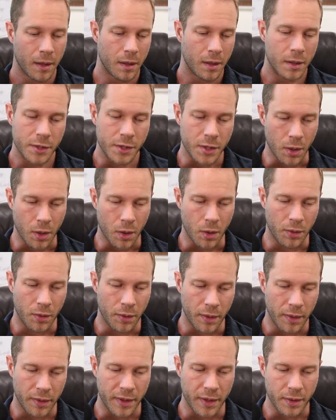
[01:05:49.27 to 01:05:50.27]

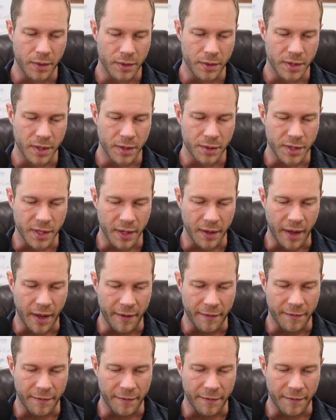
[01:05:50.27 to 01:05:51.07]
So there's there's a, a